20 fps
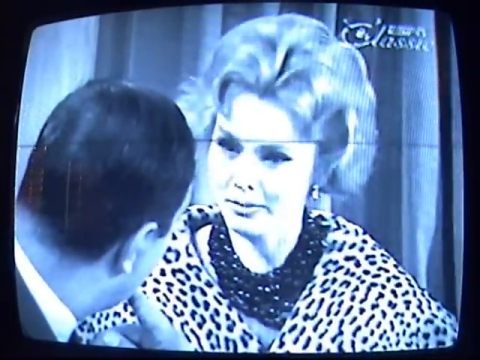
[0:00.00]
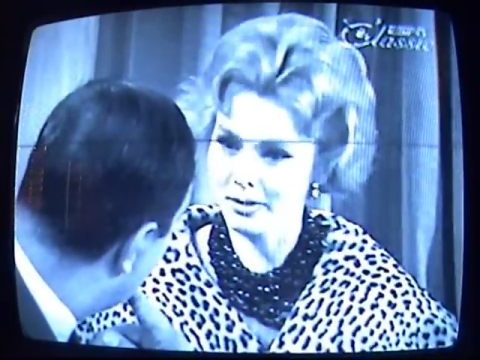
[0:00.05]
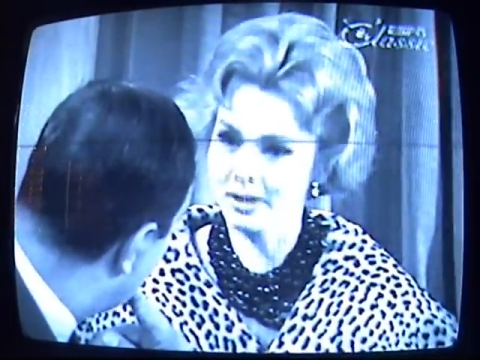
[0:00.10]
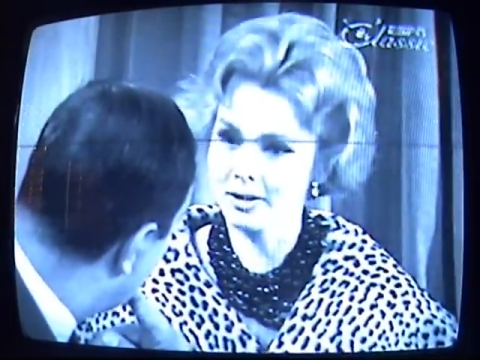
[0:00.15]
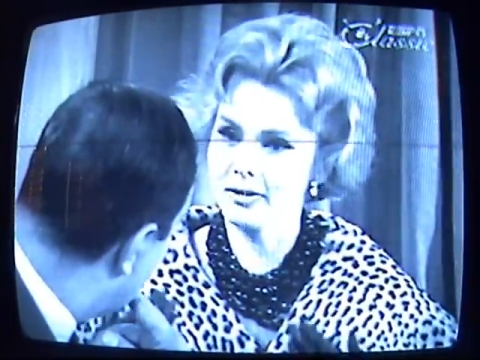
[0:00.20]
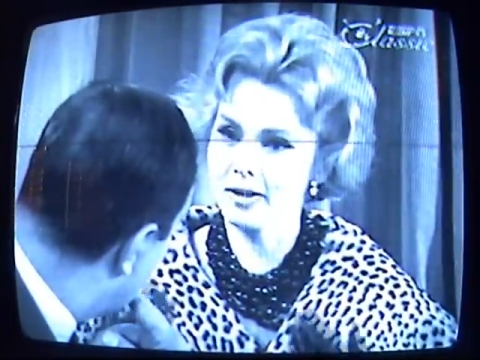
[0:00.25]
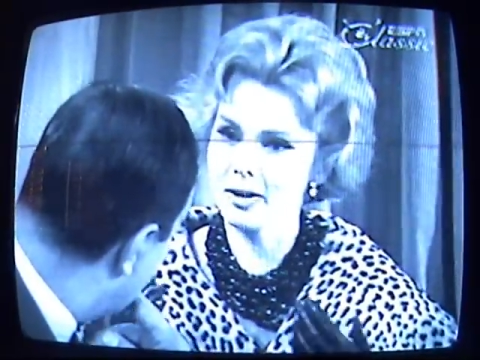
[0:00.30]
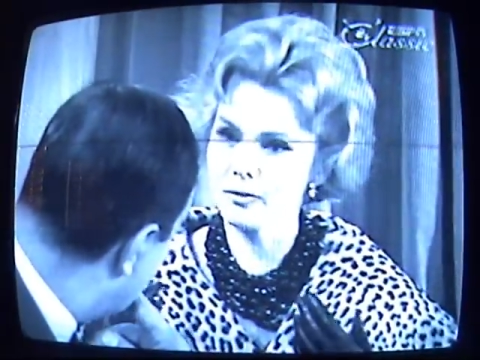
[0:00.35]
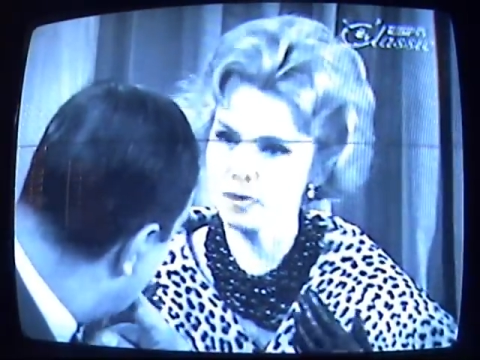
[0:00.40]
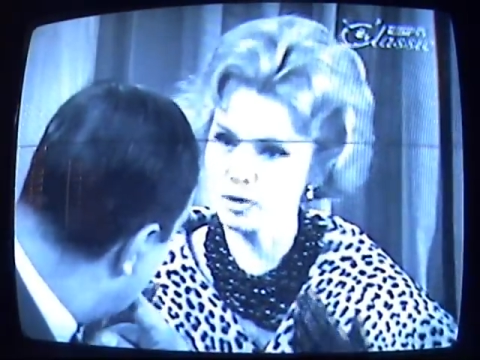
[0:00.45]

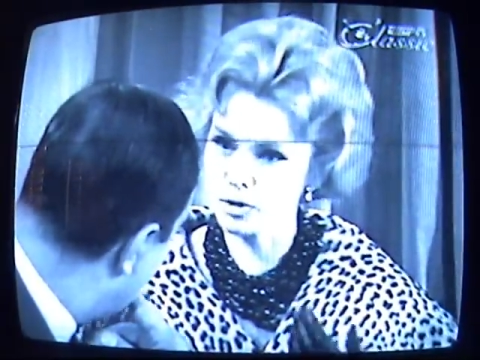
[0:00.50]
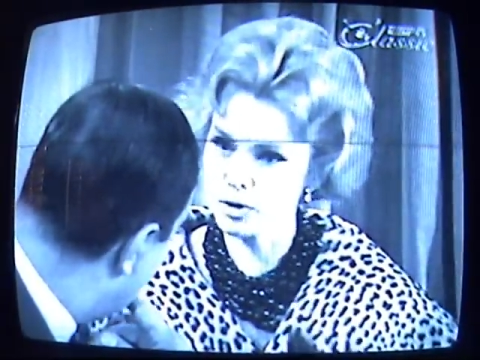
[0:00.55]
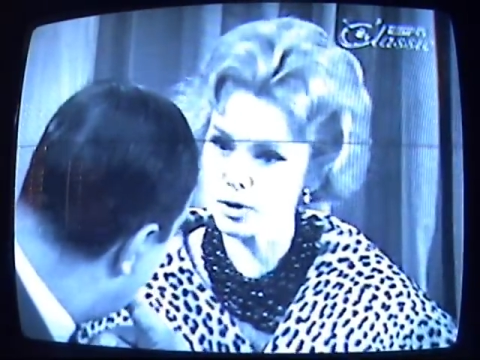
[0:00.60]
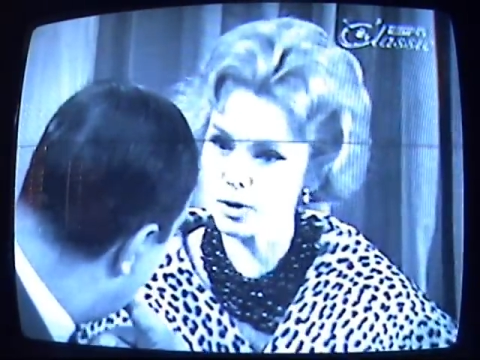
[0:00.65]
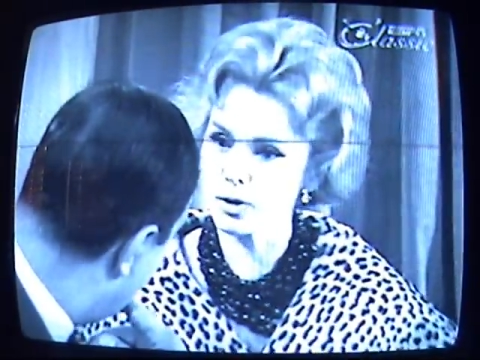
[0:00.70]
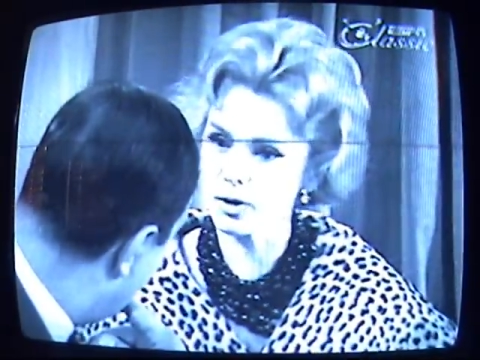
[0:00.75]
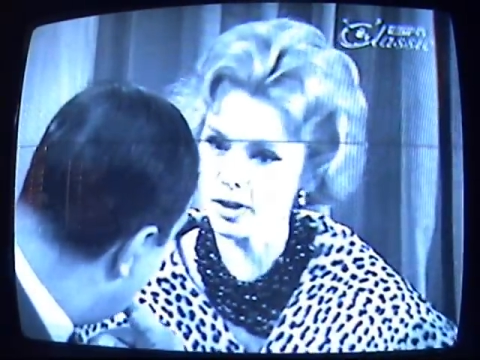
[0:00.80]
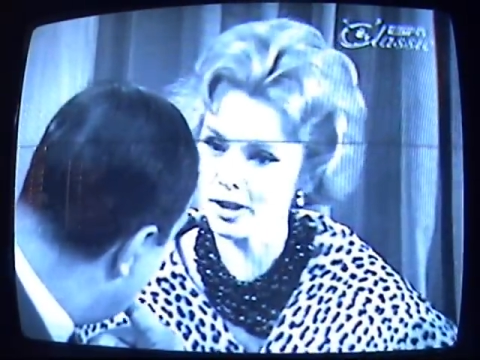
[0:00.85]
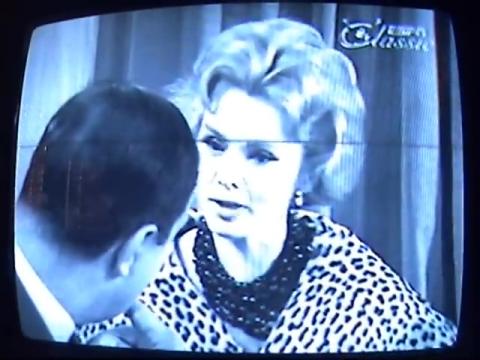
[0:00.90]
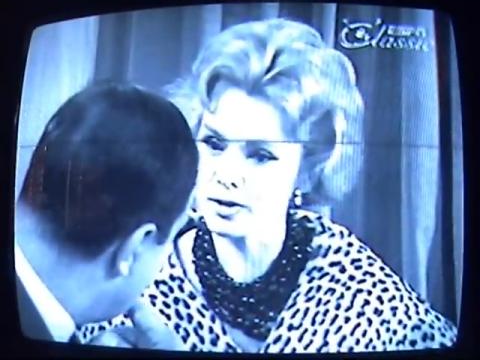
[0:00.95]
I mean, if I
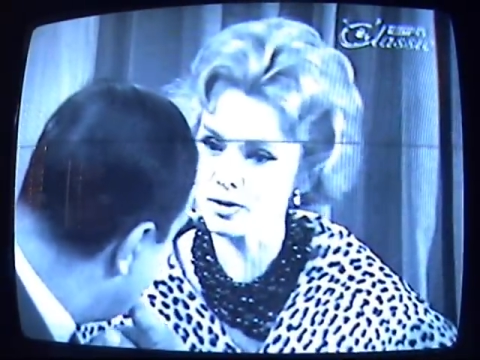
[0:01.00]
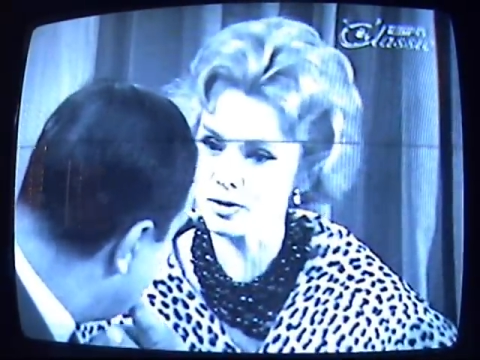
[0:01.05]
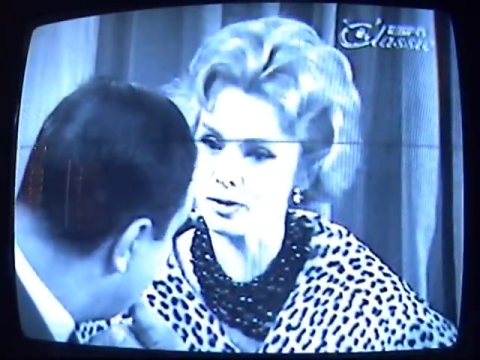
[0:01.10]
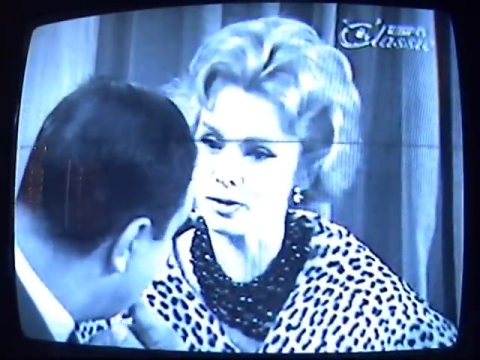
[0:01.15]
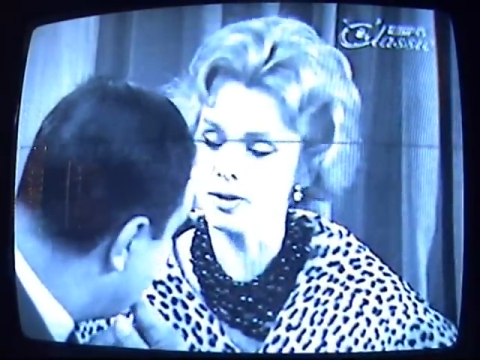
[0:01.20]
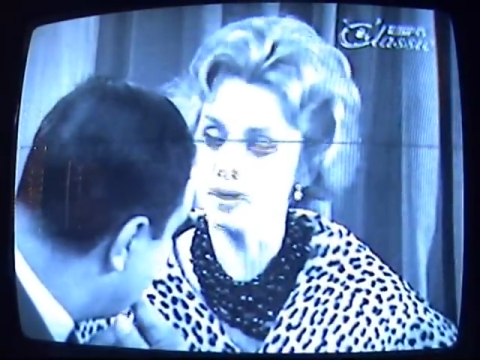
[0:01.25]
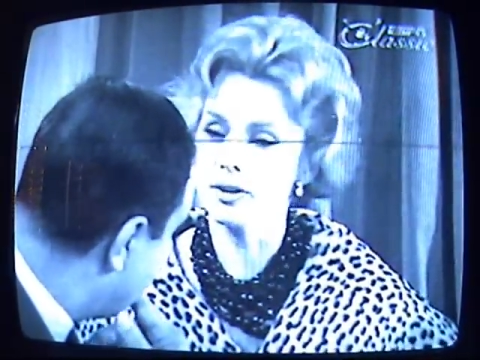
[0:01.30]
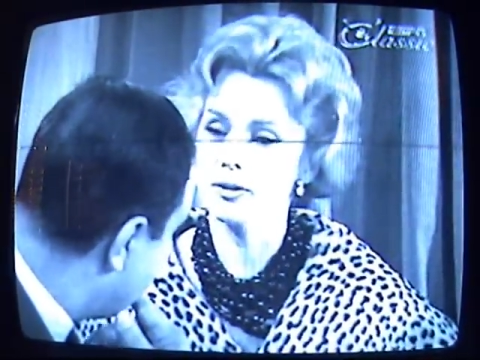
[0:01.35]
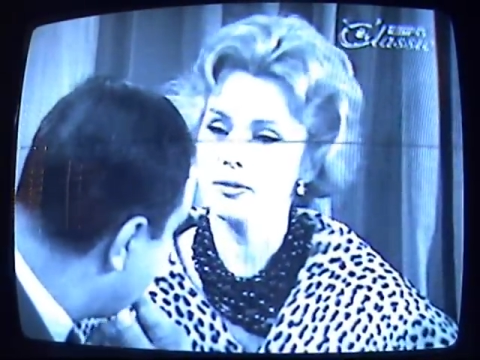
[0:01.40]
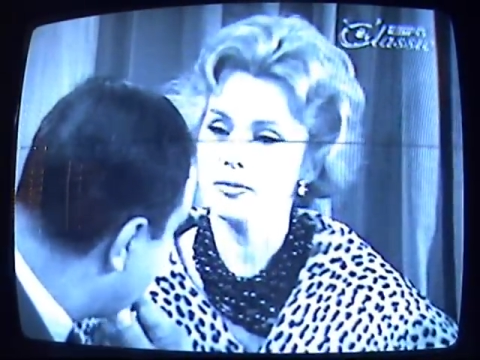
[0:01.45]
would talk you
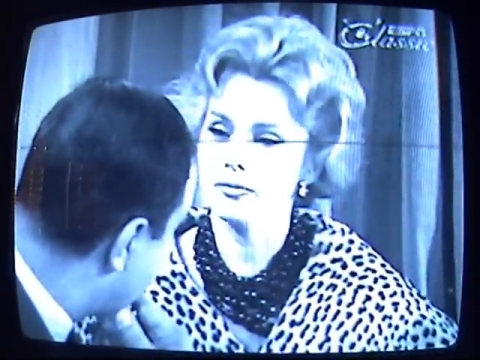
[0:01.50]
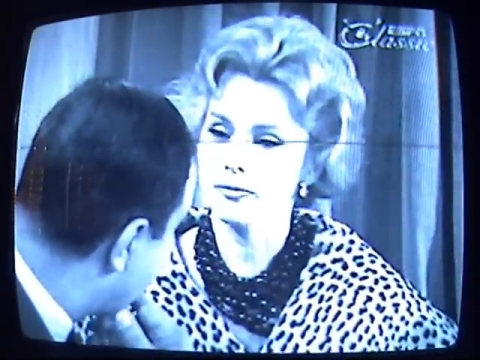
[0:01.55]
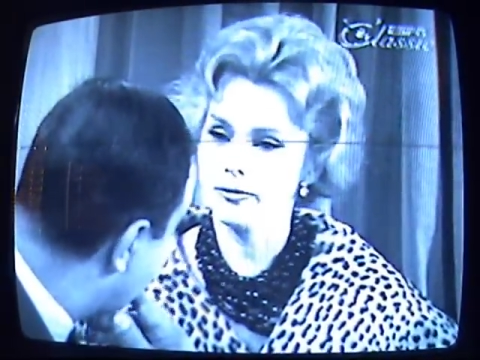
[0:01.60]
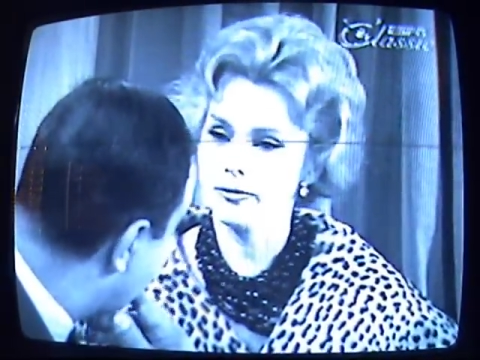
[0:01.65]
into